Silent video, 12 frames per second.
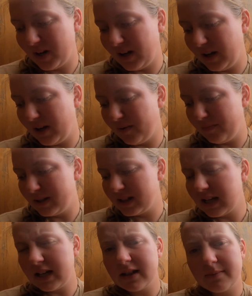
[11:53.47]
It
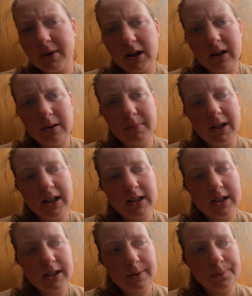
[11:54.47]
started smoking a
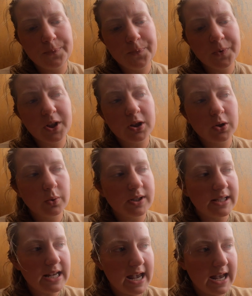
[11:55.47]
bit
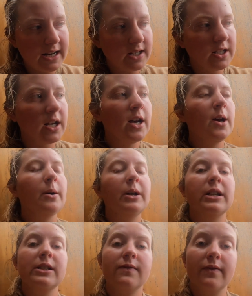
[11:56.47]
towards the end, but
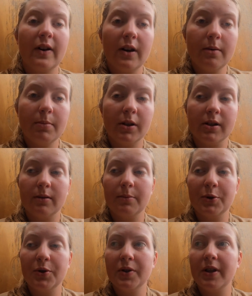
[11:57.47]
it's very
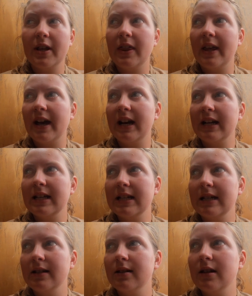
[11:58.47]
possible that that
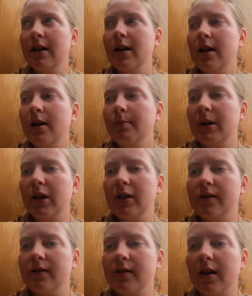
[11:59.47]
is because